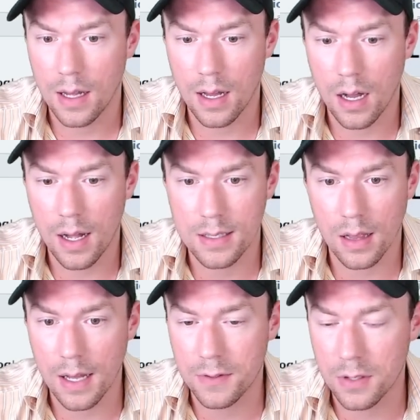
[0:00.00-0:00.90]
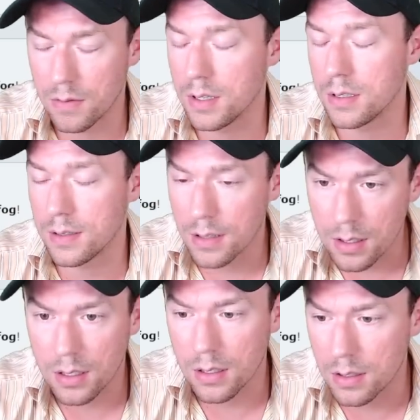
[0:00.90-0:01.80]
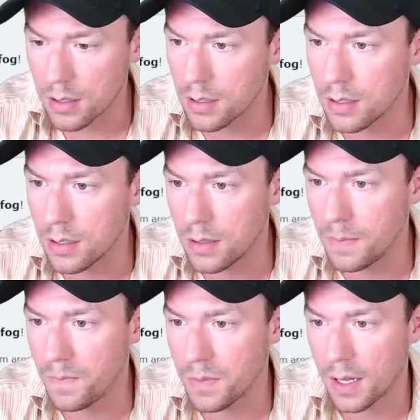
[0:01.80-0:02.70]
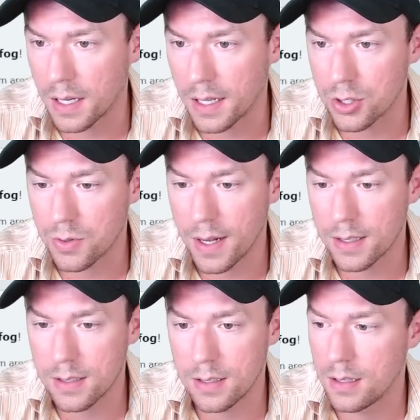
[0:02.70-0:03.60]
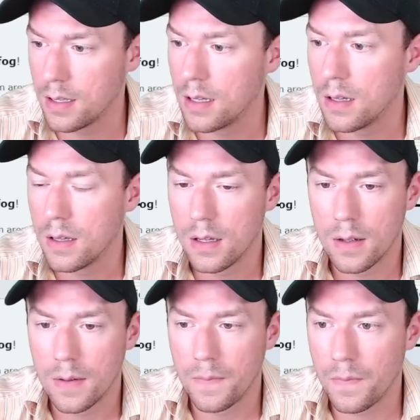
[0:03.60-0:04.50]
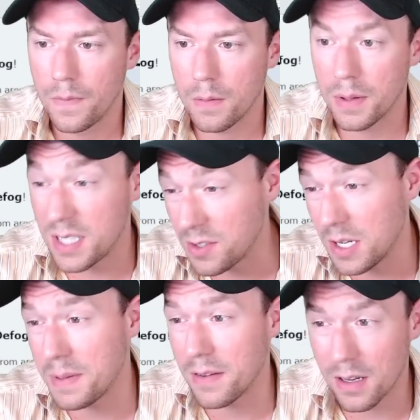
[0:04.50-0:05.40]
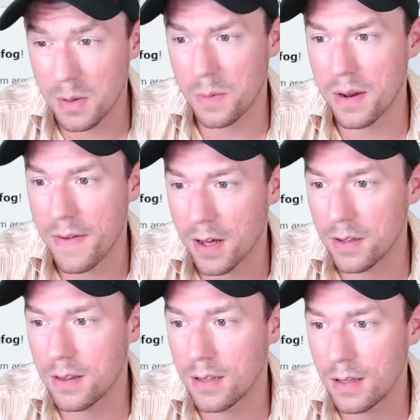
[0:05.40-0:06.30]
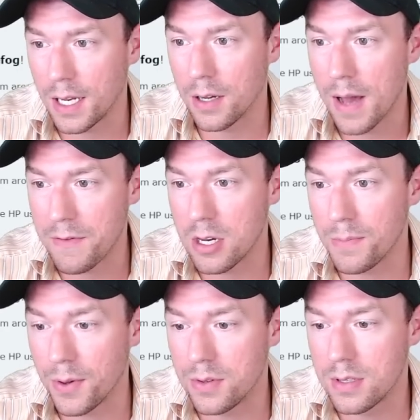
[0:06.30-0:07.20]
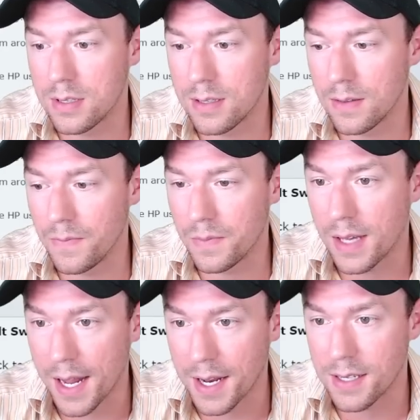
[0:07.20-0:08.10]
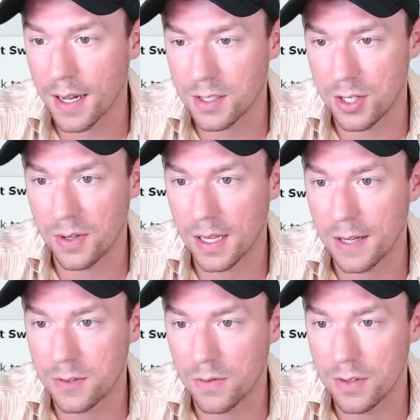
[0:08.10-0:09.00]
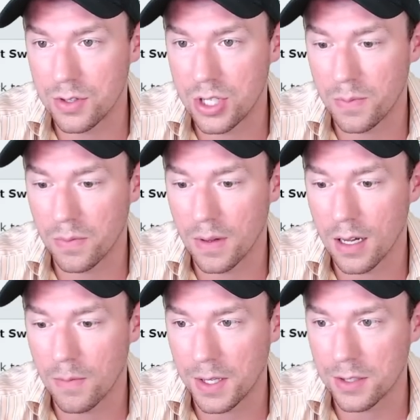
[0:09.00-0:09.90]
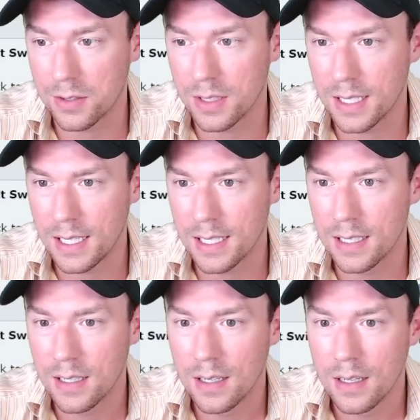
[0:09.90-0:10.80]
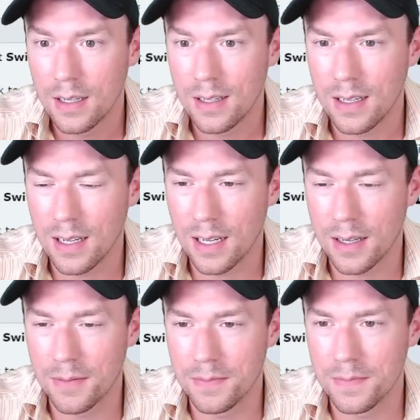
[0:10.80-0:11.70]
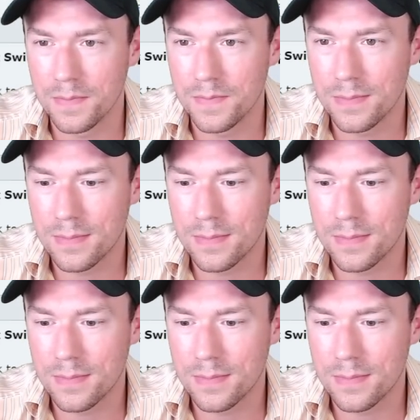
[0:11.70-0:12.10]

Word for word: Uh, it's Leftovers. Good, good, good. Not going to get tricked. Blissey losing a, bit, a little bit of health. You know, Heavy Duty Boots kind of sucks because you don't get Leftovers chip uh, regularly here. Um,